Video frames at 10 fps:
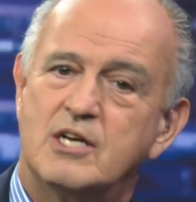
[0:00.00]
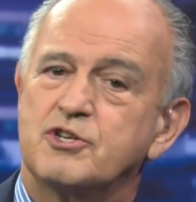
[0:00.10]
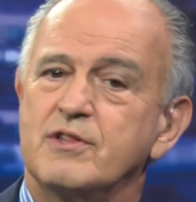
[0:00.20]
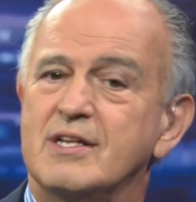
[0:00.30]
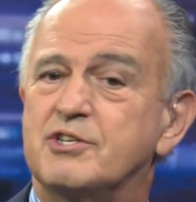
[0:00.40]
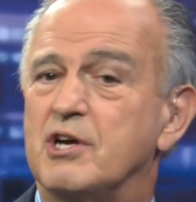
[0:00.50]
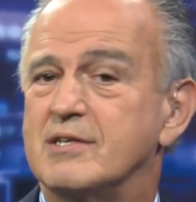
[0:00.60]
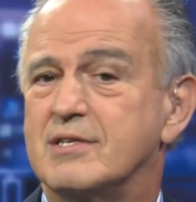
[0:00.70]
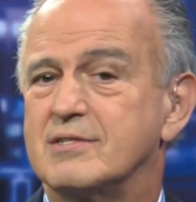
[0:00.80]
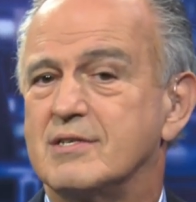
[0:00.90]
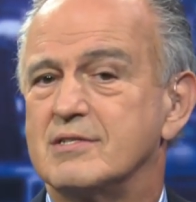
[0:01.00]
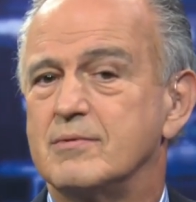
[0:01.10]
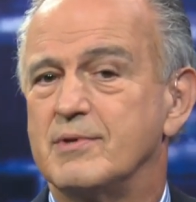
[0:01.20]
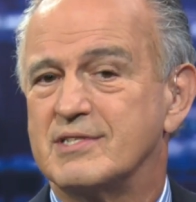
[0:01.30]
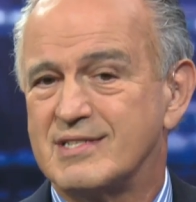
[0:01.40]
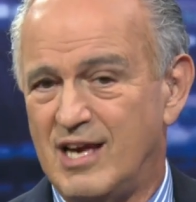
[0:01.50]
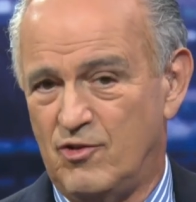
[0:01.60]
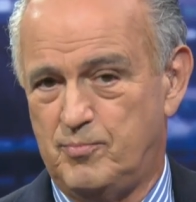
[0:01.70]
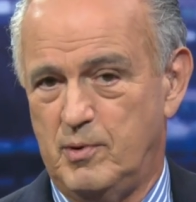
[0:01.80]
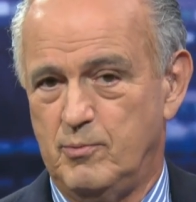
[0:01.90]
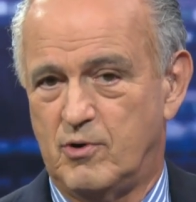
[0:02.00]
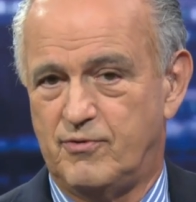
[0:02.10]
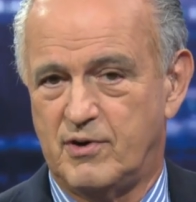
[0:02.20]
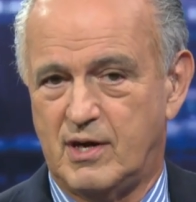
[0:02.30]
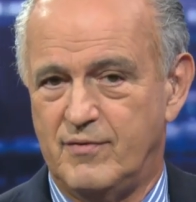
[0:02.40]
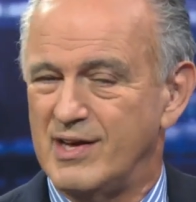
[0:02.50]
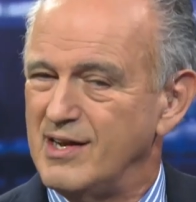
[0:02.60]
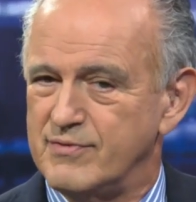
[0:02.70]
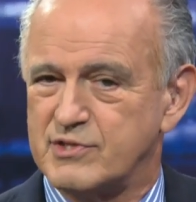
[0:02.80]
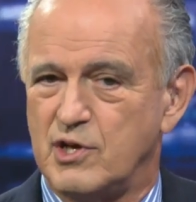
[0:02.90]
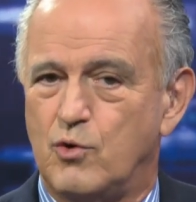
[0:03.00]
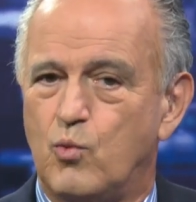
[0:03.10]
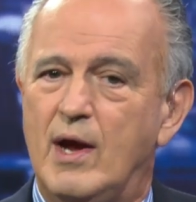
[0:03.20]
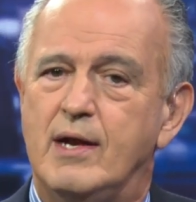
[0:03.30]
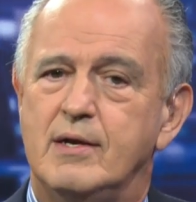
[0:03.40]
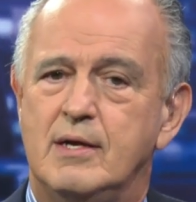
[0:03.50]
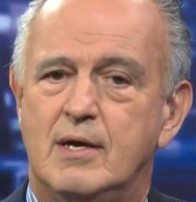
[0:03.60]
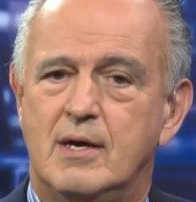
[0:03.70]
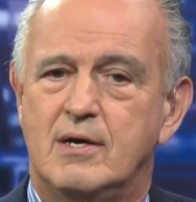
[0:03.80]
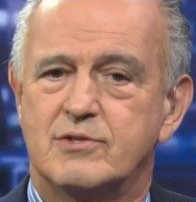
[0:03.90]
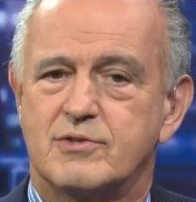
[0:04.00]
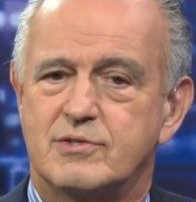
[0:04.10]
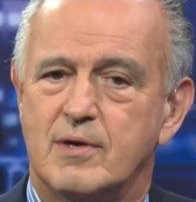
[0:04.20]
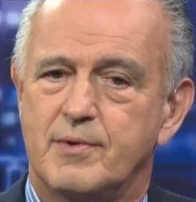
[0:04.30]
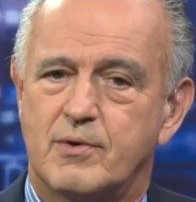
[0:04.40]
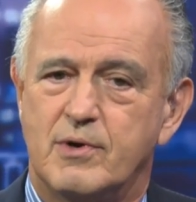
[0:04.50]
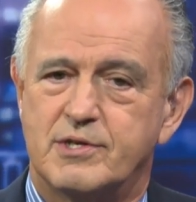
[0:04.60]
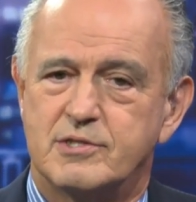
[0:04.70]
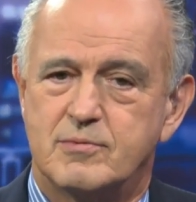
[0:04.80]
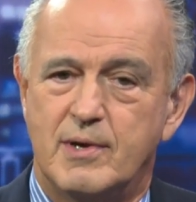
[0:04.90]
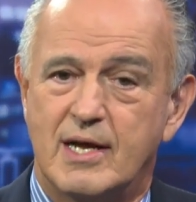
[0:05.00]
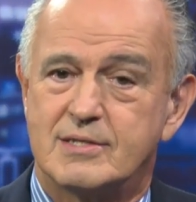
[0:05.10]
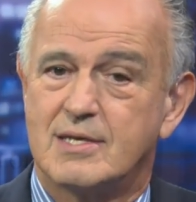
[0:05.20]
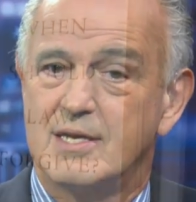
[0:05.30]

Should the justice system itself be more forgiving? And if so, when? Those are some of the questions my next